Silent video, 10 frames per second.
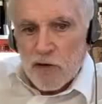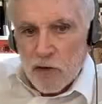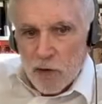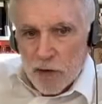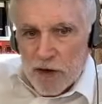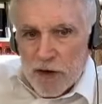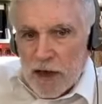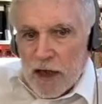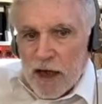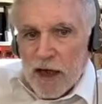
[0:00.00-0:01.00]
years older,
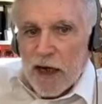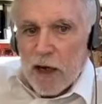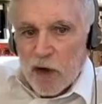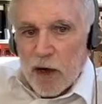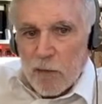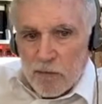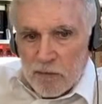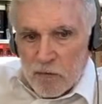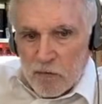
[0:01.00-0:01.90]
and I went up,